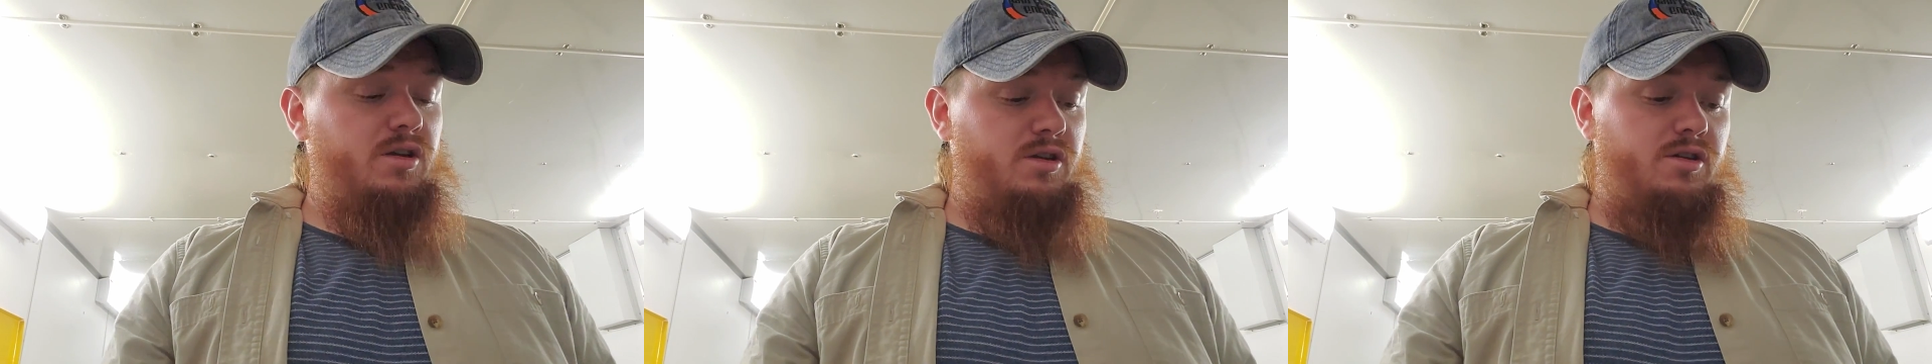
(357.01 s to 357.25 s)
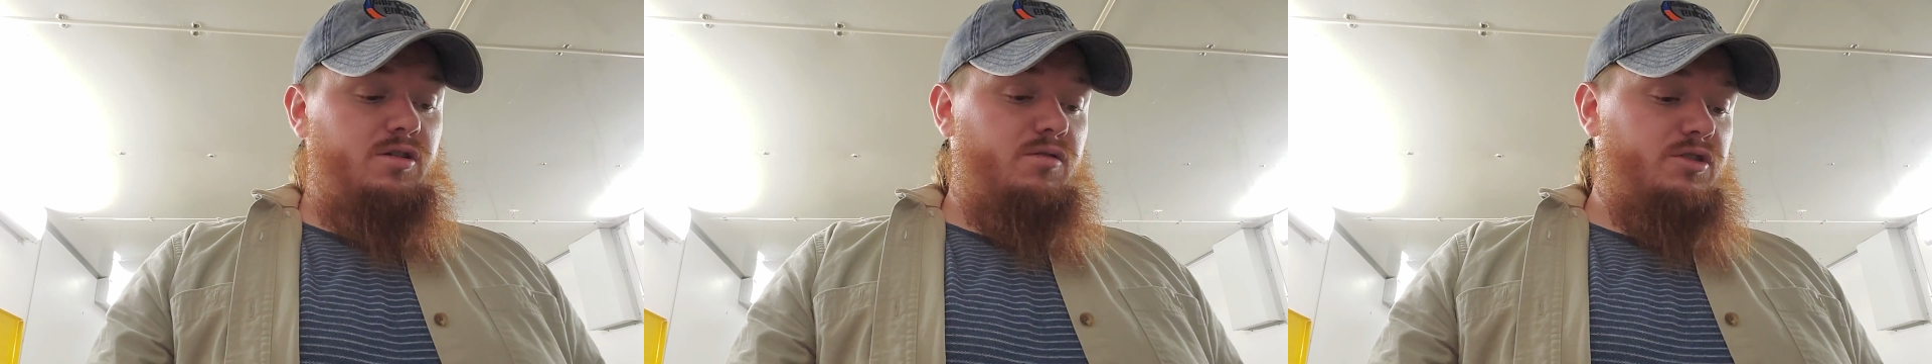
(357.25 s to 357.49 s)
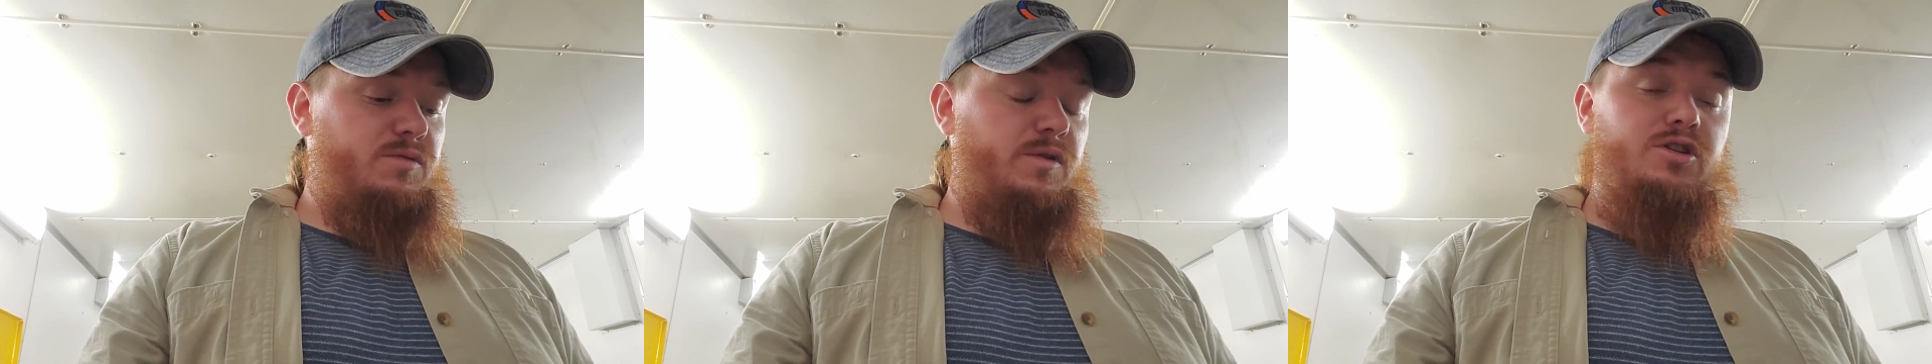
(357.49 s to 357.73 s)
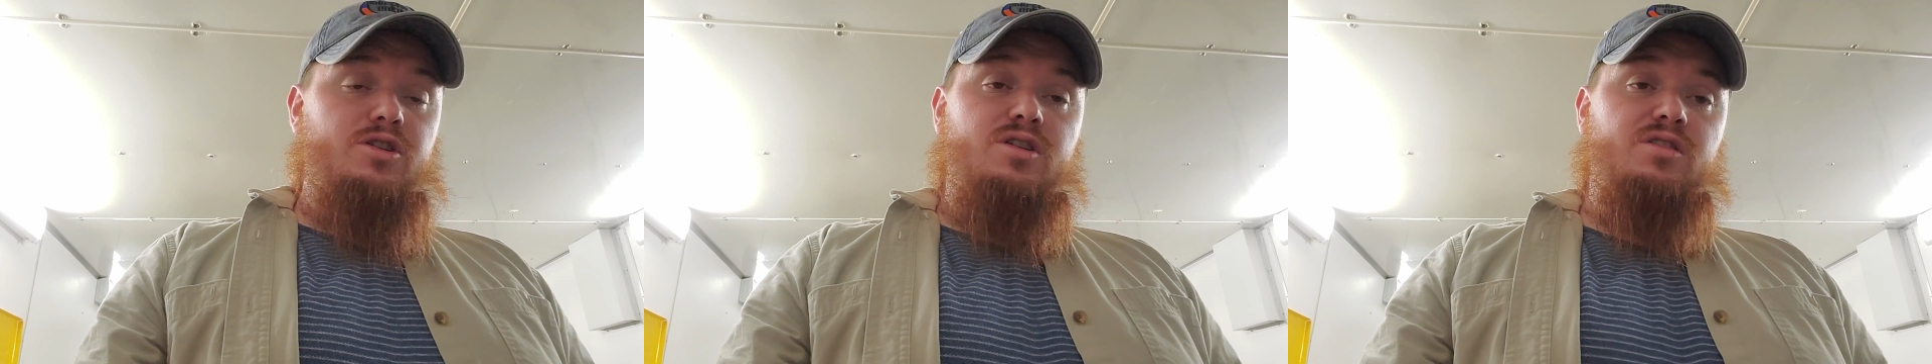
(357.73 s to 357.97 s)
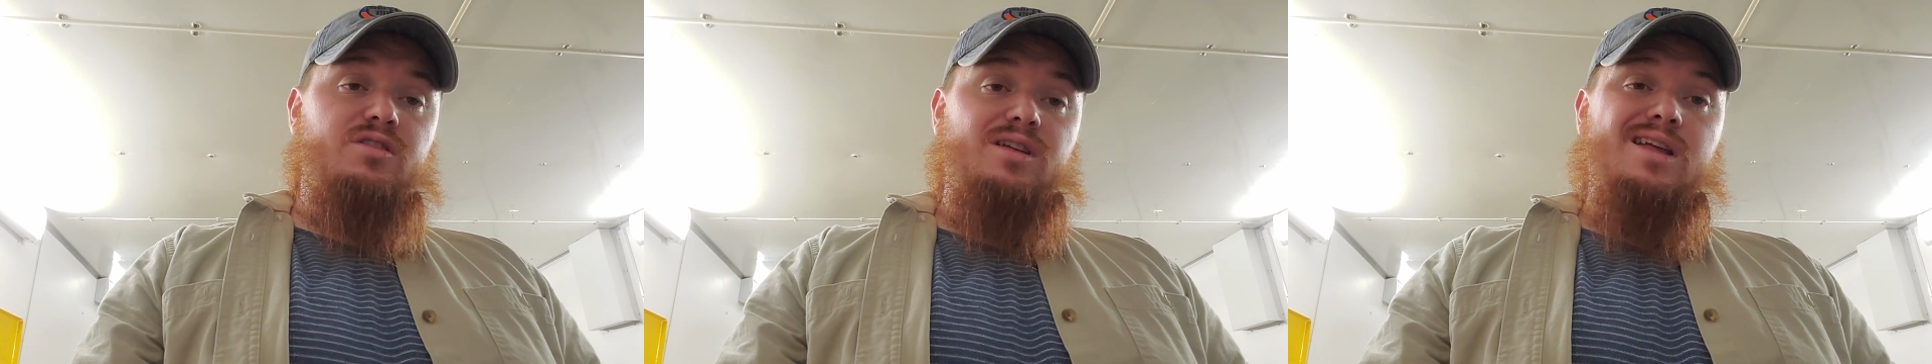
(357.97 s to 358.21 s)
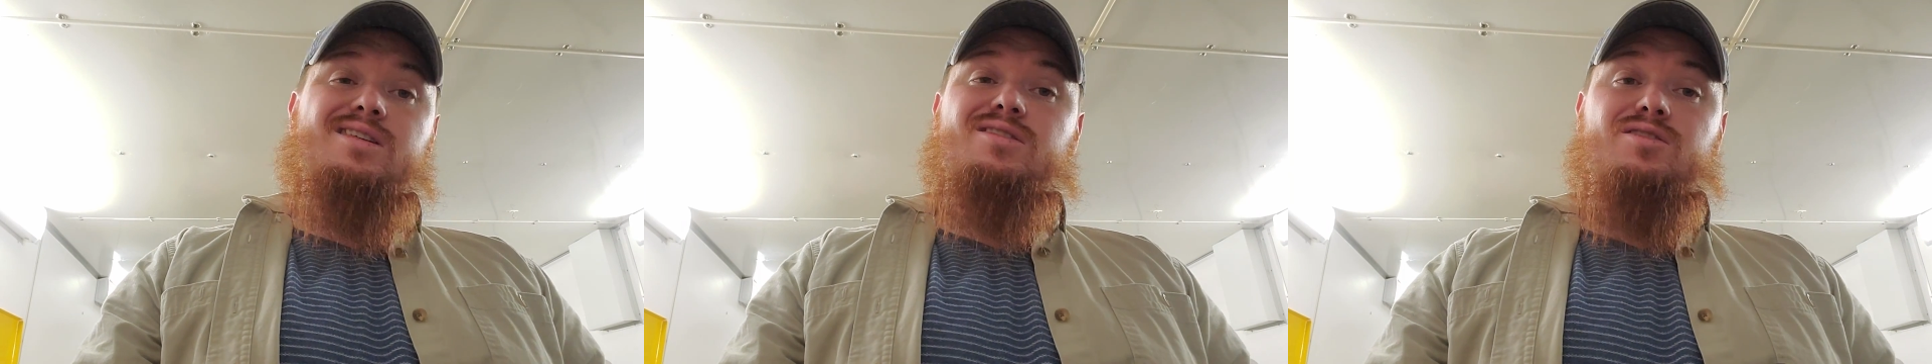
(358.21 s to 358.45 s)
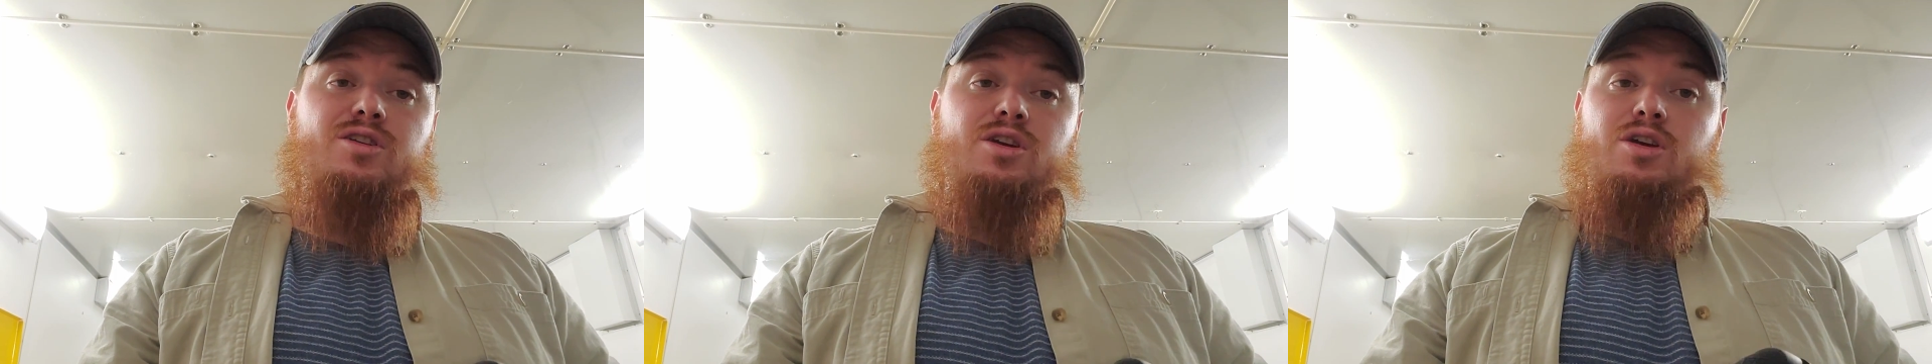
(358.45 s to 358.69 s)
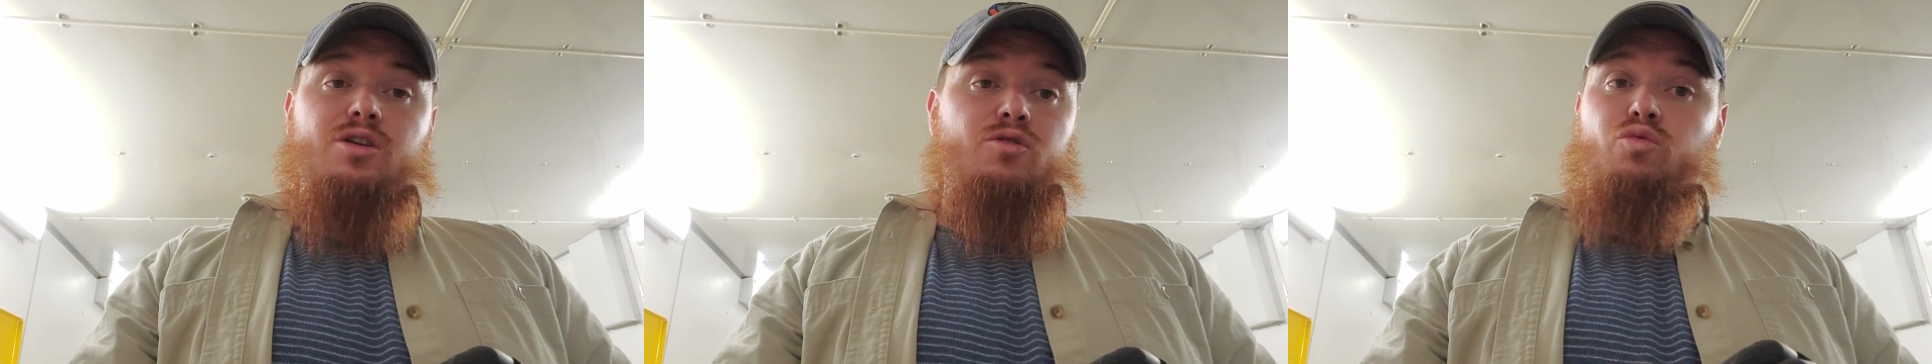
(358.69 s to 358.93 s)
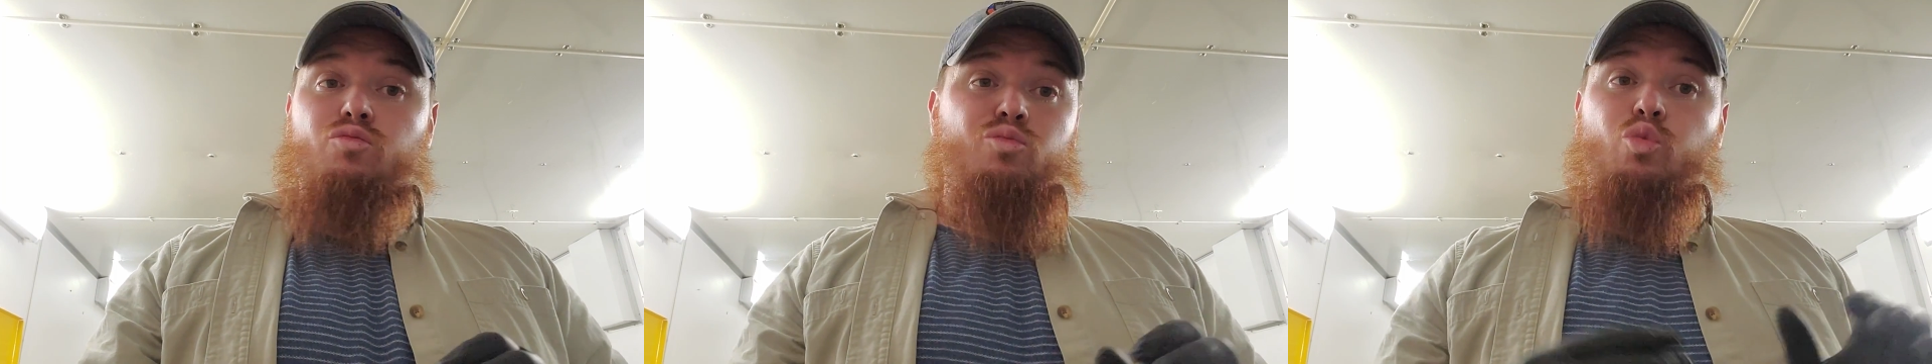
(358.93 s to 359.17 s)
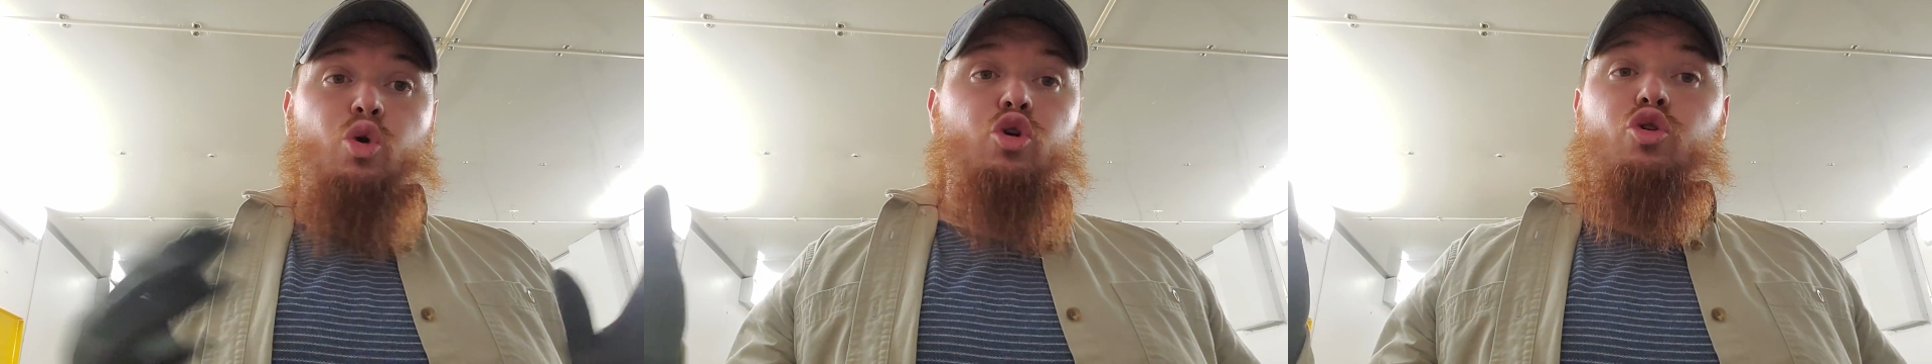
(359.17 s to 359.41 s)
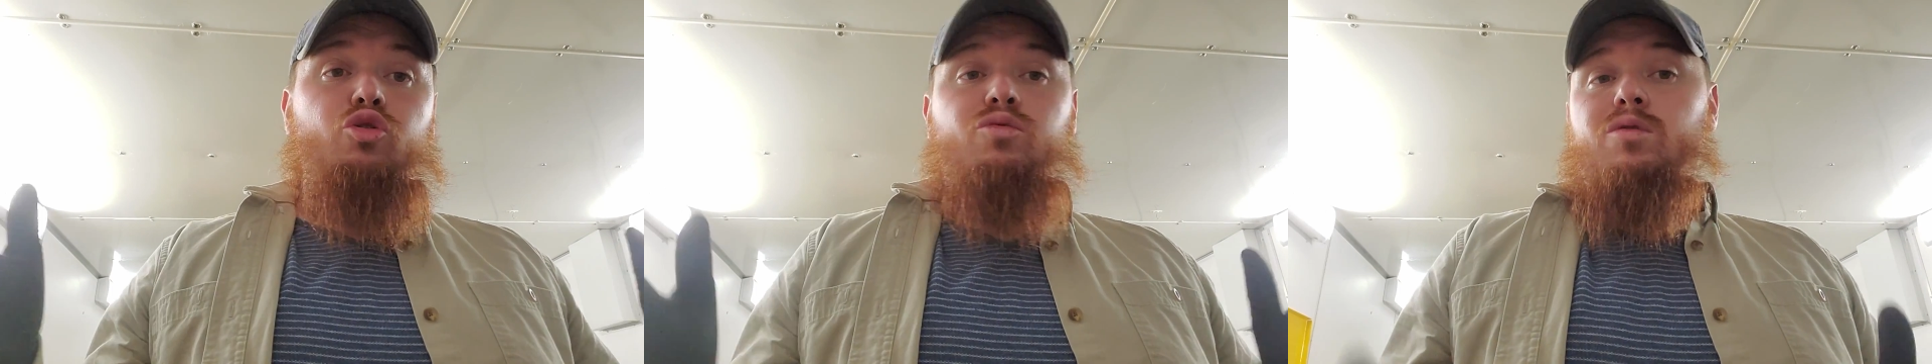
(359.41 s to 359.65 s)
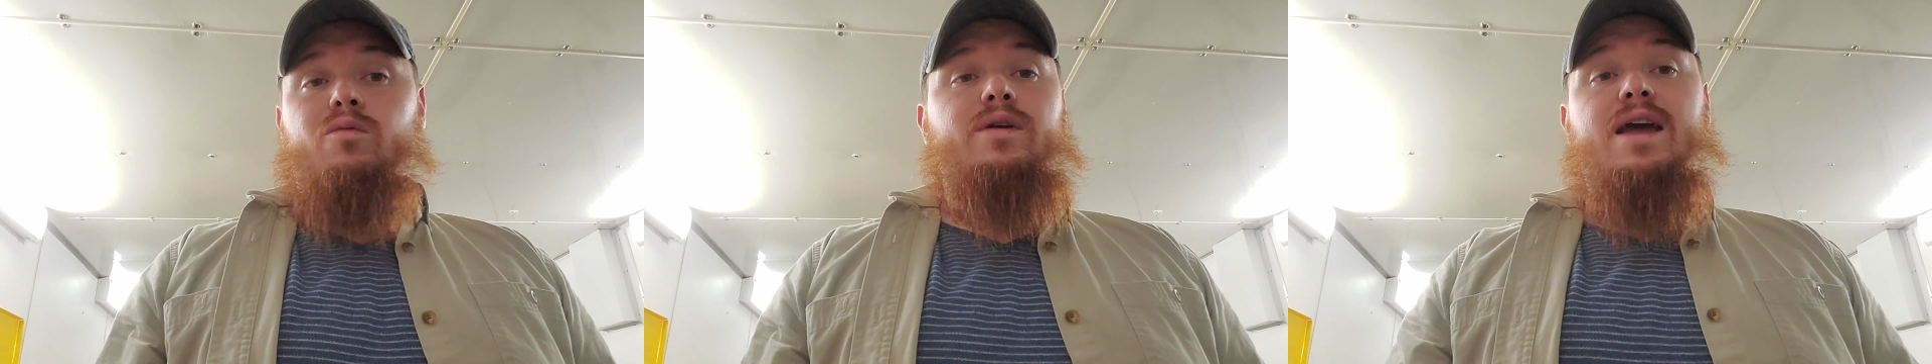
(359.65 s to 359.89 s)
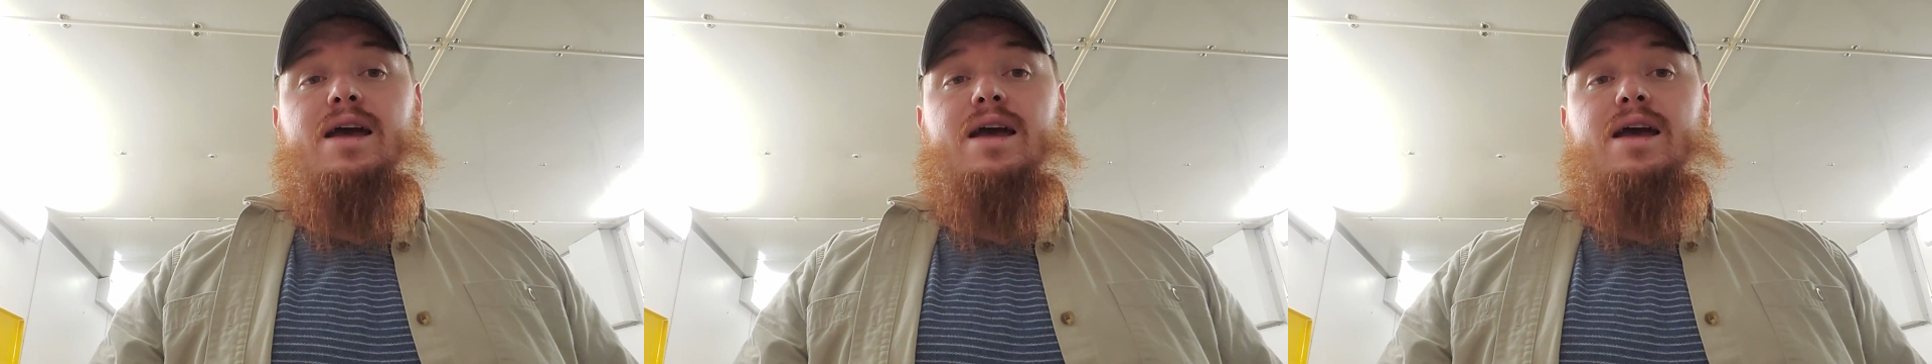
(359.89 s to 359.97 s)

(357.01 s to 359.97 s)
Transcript: Especially in today's world where we